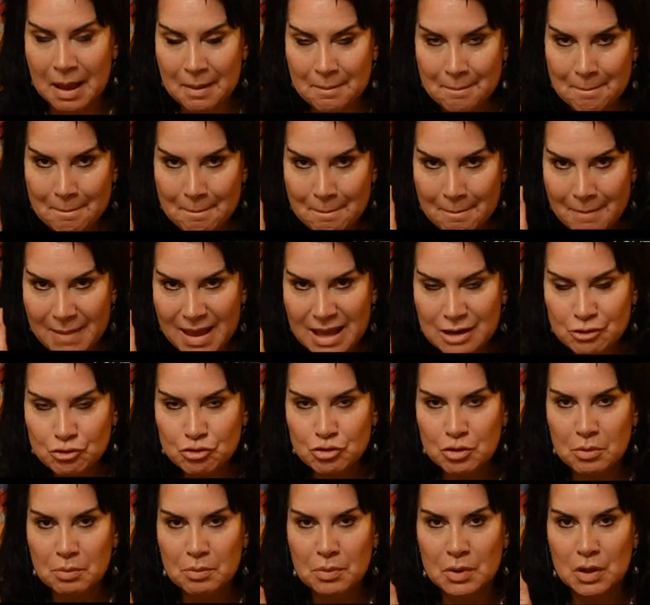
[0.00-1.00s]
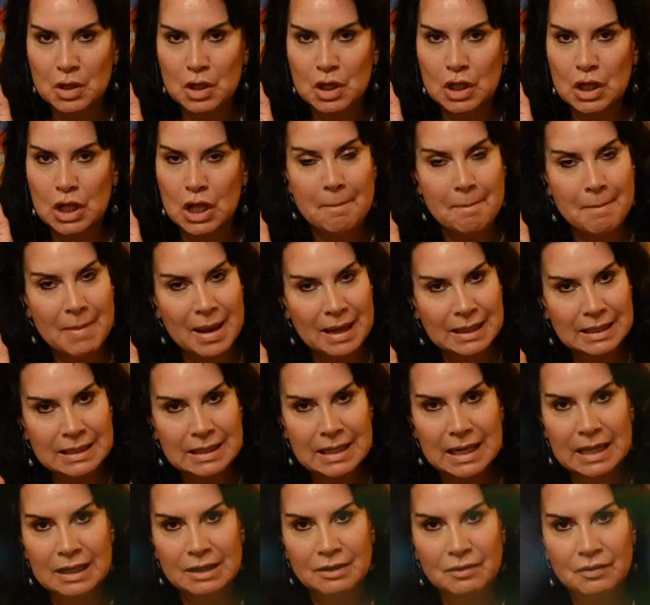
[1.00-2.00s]
a measurable
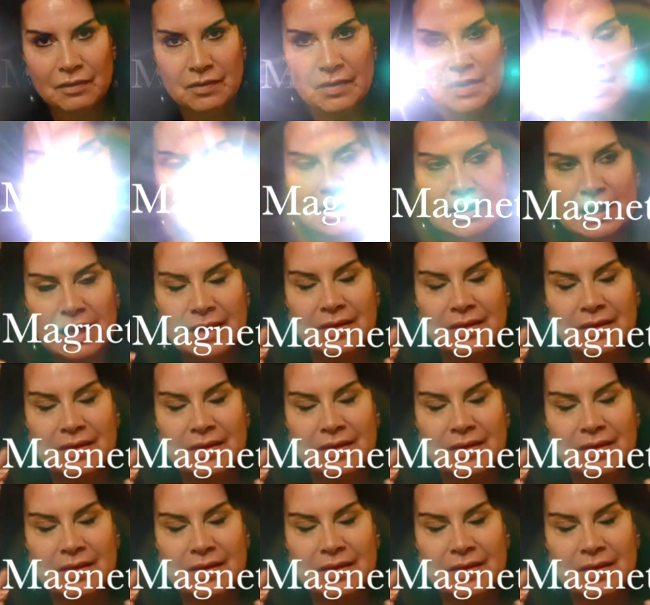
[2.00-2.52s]
magnetic field,